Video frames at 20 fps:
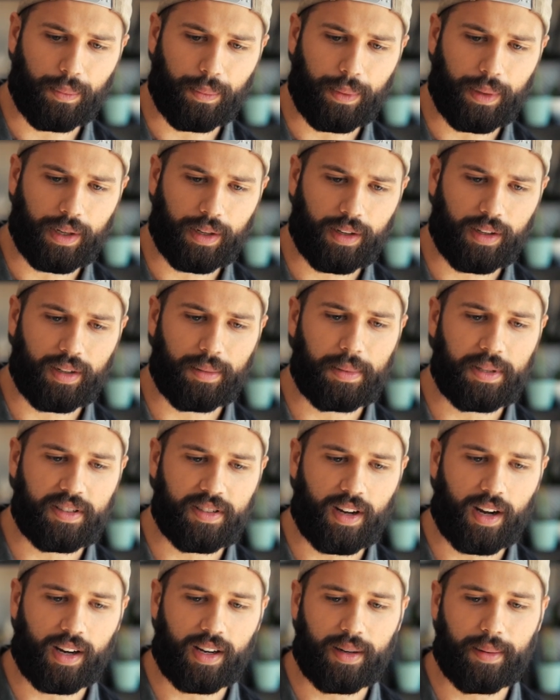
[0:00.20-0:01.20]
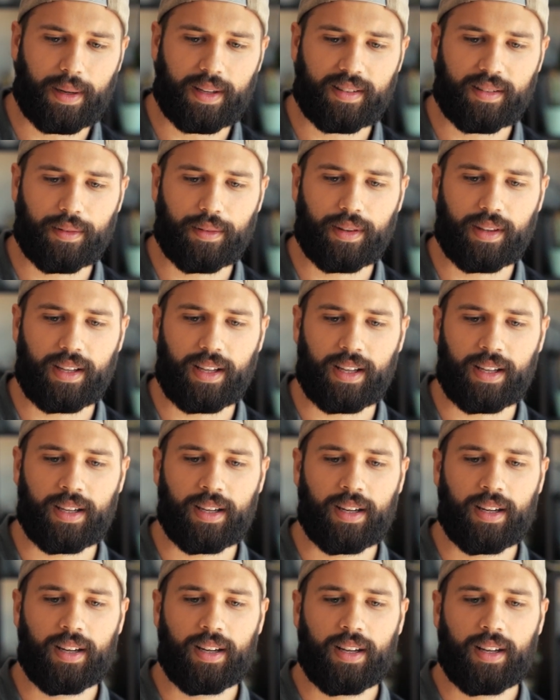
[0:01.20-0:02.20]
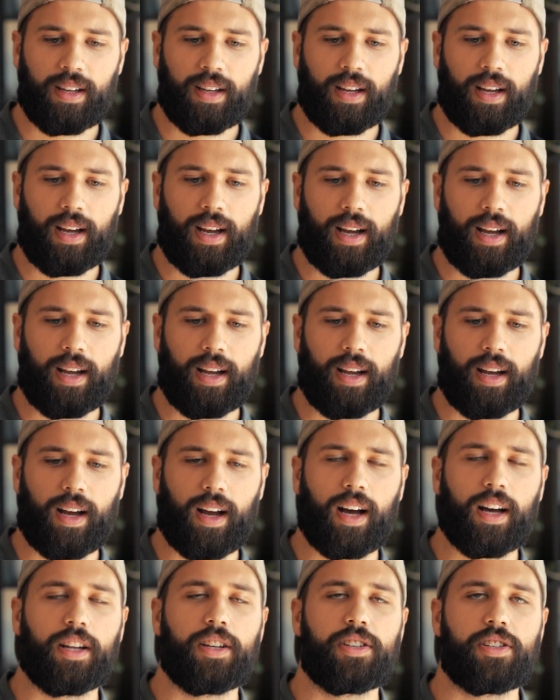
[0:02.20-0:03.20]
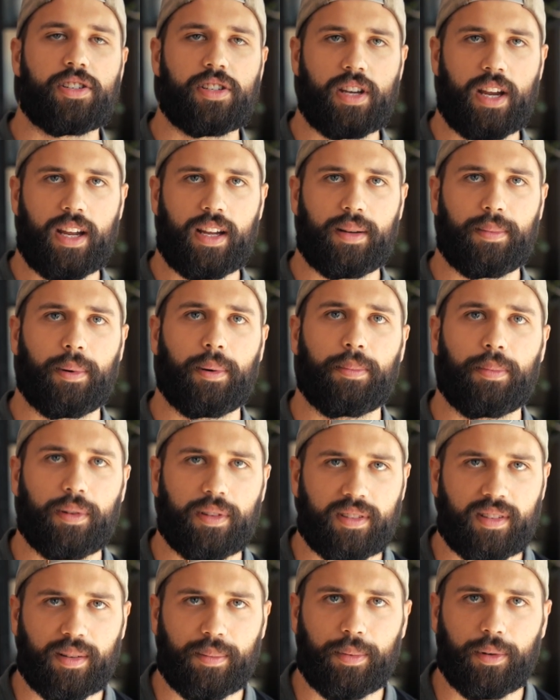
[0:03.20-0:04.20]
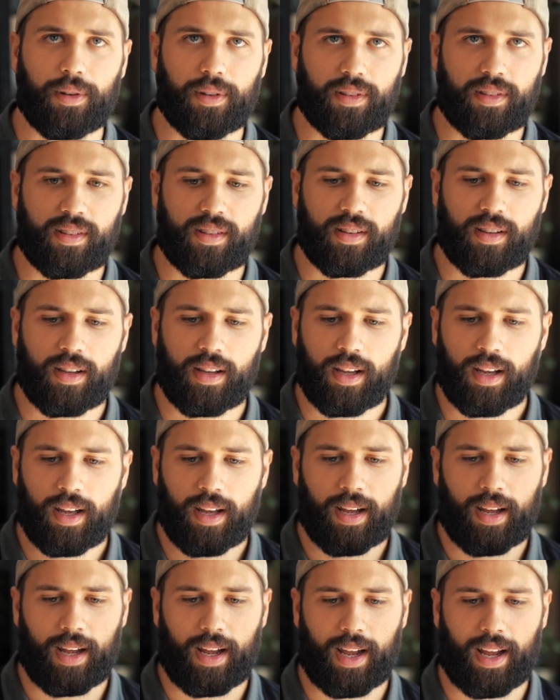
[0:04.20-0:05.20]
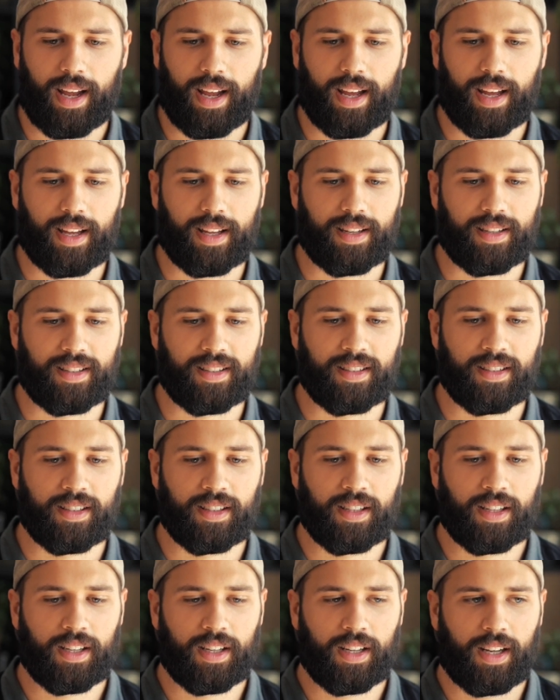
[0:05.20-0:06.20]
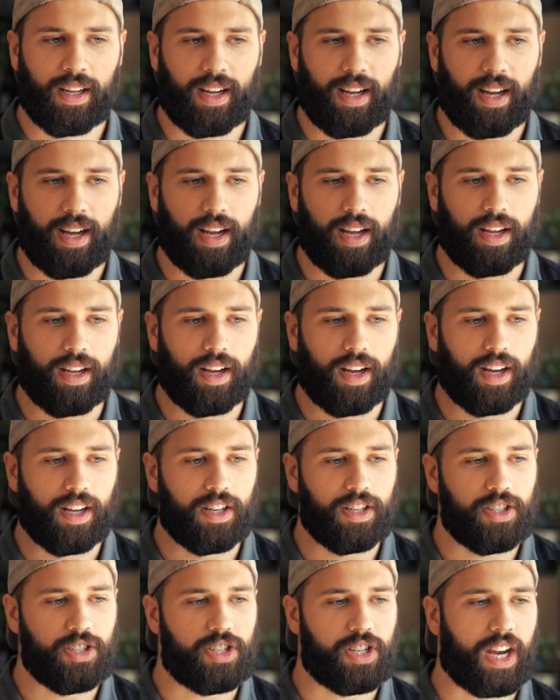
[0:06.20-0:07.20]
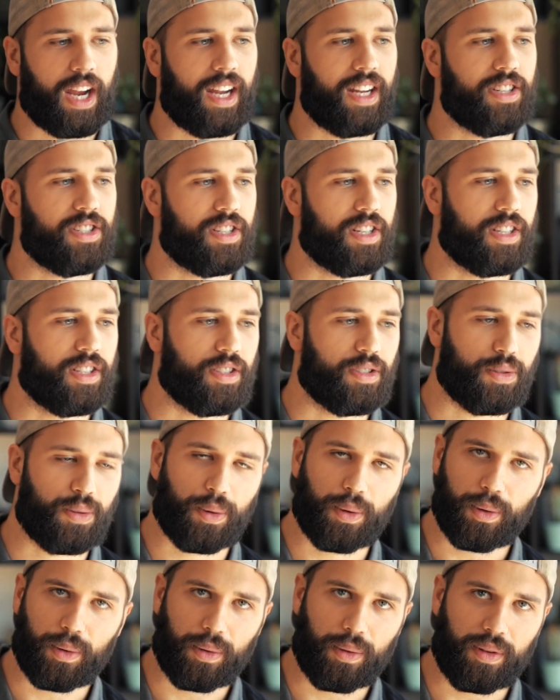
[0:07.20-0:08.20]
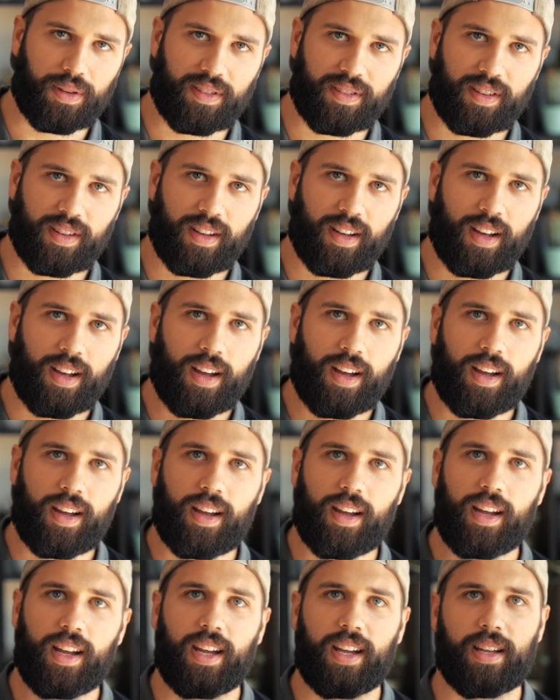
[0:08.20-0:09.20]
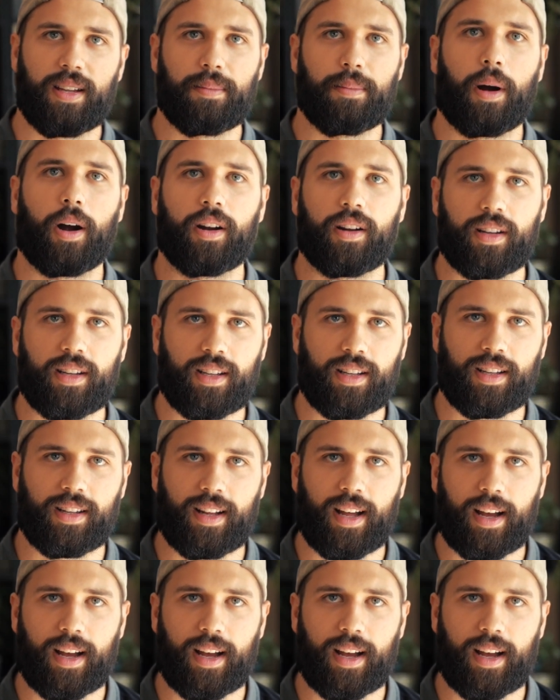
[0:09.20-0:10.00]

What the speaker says: we are going to be talking about some of the unshakable principles and unchanging truths in marketing and